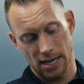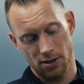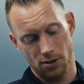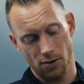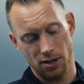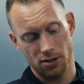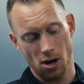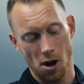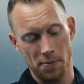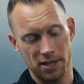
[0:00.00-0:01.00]
and so it is
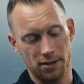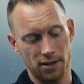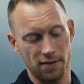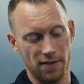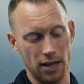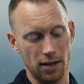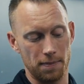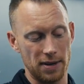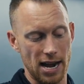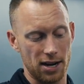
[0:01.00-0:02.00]
common to
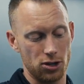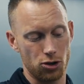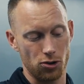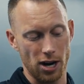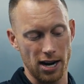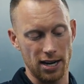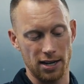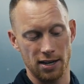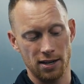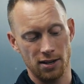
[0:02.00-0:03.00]
develop neck
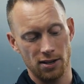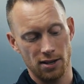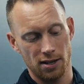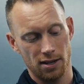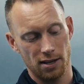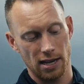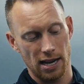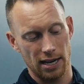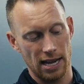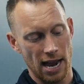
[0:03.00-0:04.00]
strain.
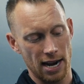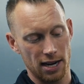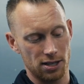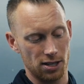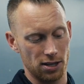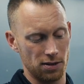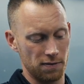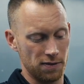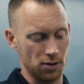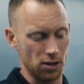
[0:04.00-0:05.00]
And Ken, actually,
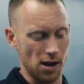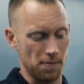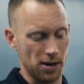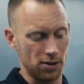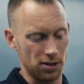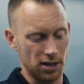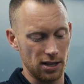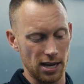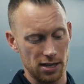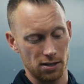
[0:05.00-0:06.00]
you feel a lot better than you
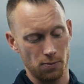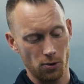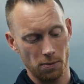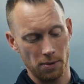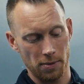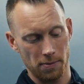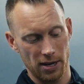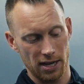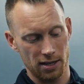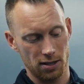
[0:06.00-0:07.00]
did last appointment, my
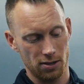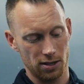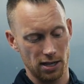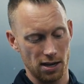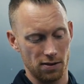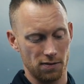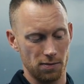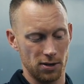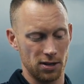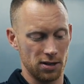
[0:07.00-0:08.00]
man. Look down
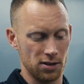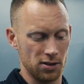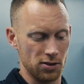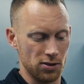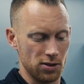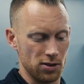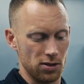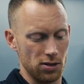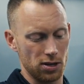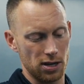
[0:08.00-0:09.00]
for me.
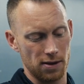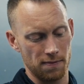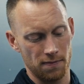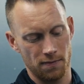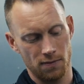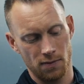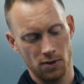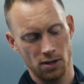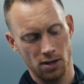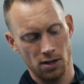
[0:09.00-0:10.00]
Look up.
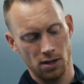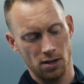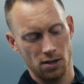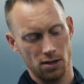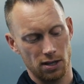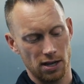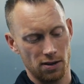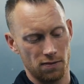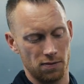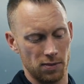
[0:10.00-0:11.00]
Look
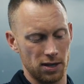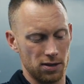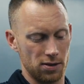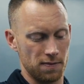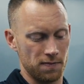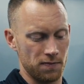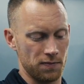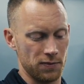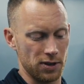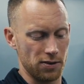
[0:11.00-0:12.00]
down for me. Good.
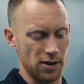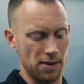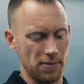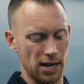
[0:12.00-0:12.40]
All right,